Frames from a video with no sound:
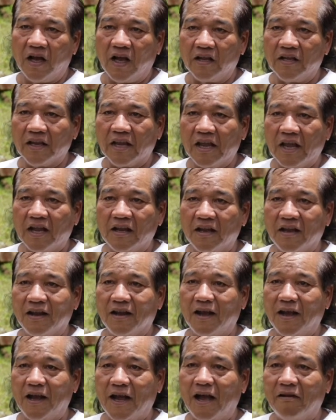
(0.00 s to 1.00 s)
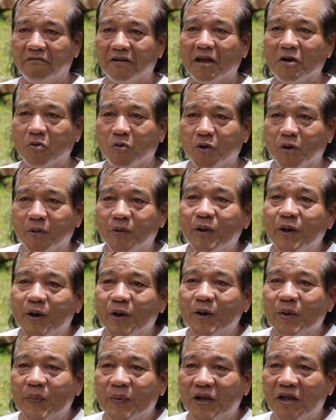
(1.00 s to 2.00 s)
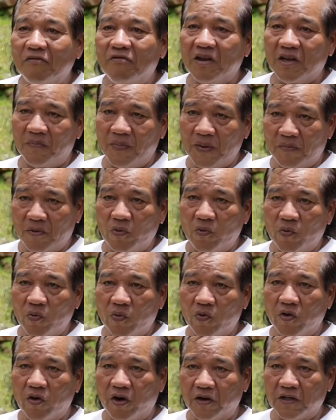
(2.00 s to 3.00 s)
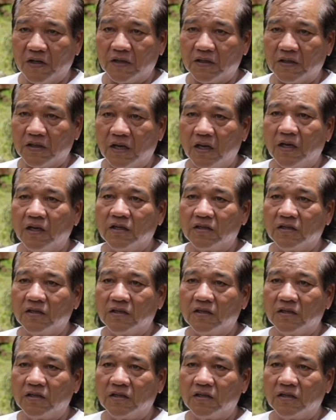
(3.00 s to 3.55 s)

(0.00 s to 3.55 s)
And I, didn't, I haven't got one, but I think the people who, got it,